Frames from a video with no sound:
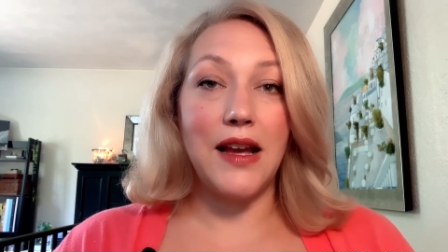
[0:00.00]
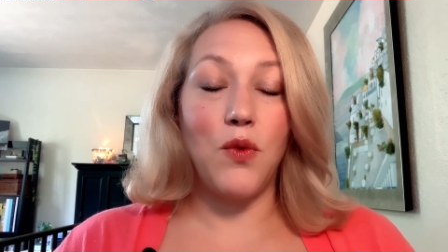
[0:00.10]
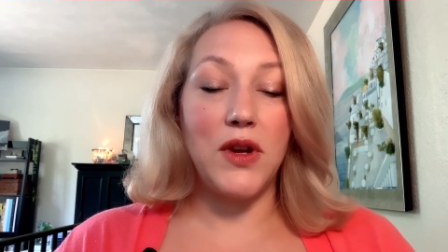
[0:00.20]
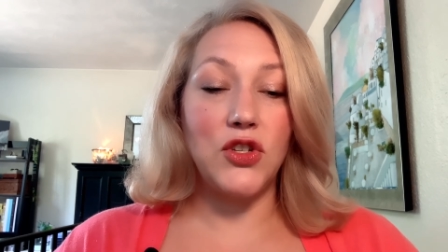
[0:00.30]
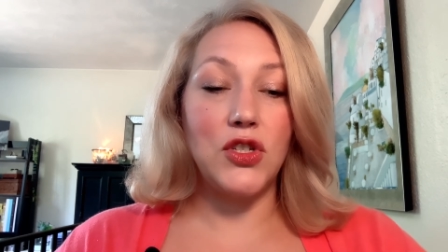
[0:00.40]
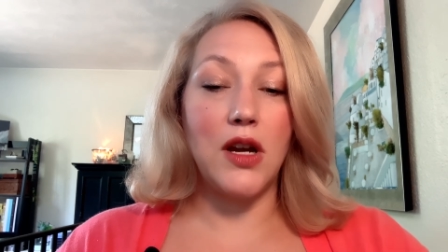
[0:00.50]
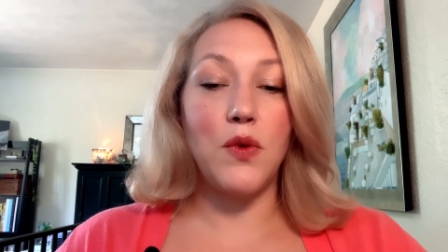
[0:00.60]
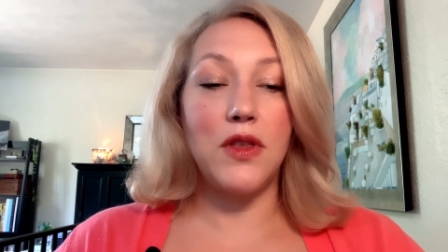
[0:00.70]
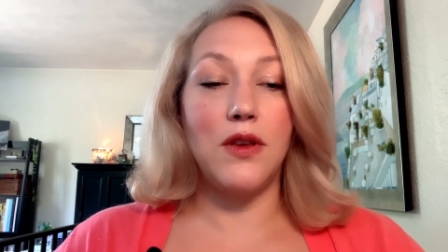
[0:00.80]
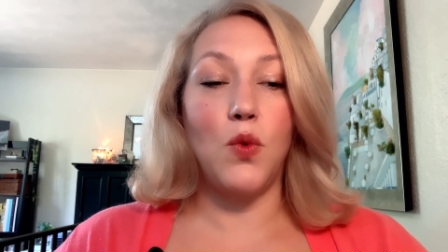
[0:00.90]
I want to share
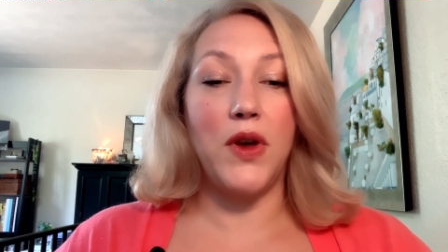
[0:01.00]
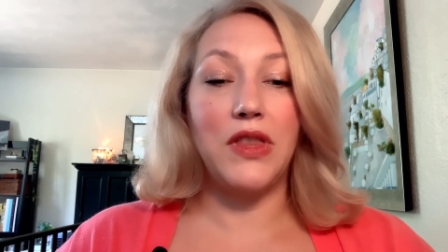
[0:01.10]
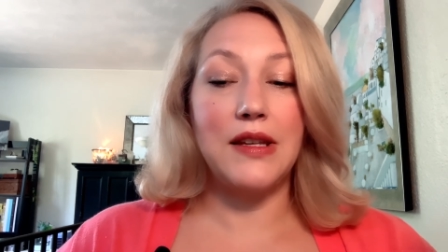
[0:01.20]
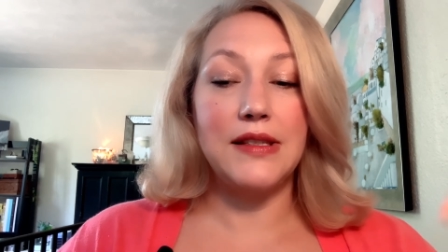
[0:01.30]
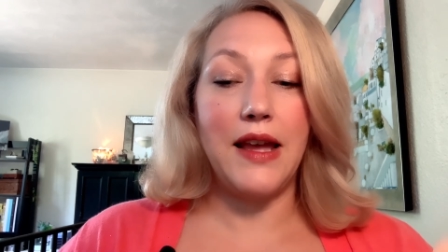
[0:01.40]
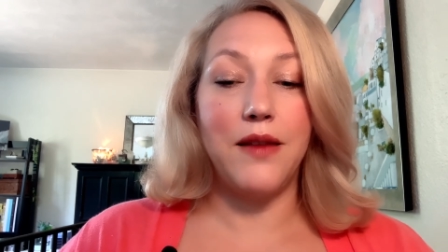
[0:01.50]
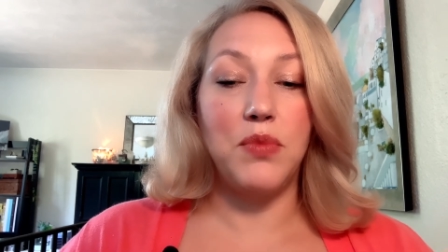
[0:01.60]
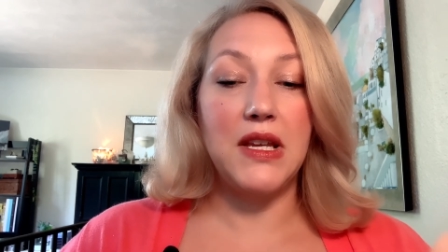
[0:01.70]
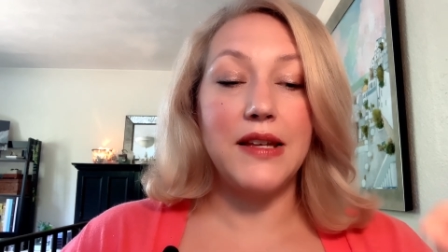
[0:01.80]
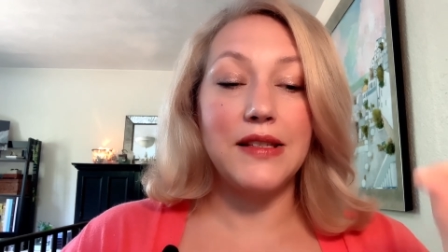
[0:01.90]
with you what they said
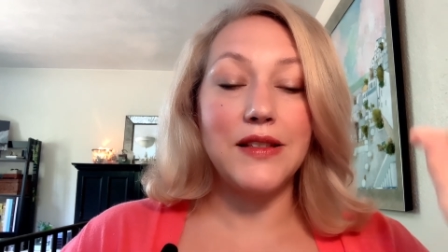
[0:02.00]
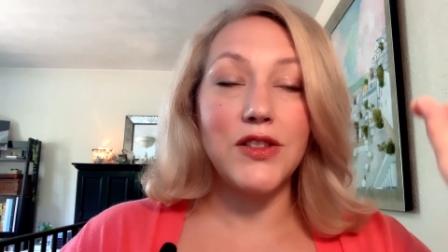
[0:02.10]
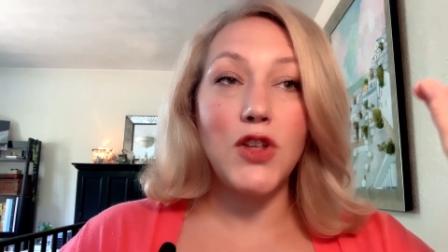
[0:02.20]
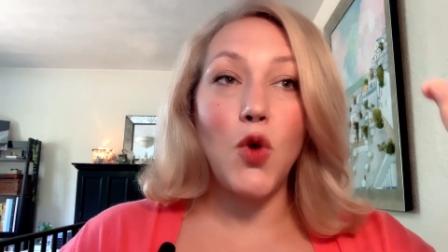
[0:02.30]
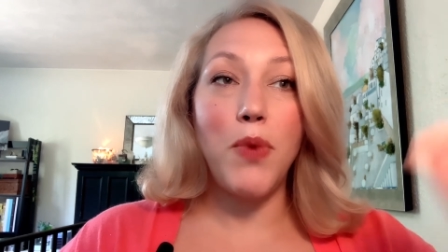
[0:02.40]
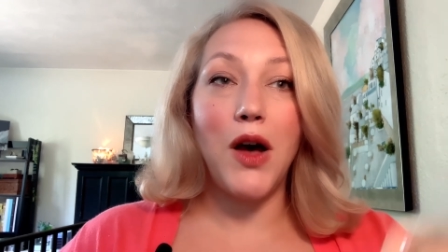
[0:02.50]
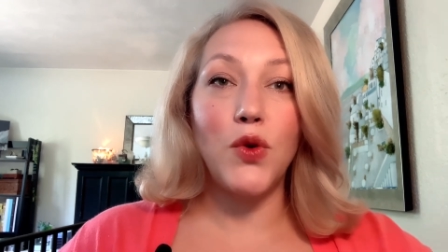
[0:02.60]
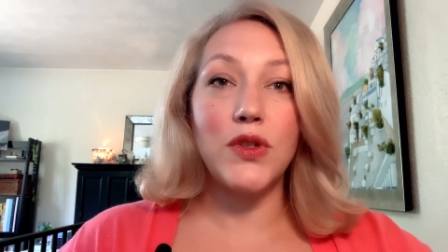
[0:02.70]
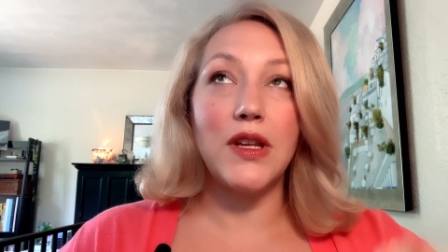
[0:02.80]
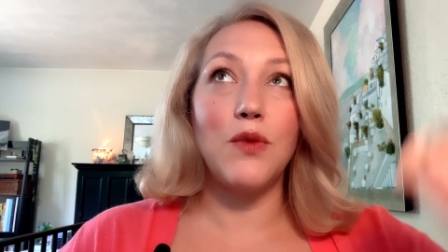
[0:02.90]
because it's so potent.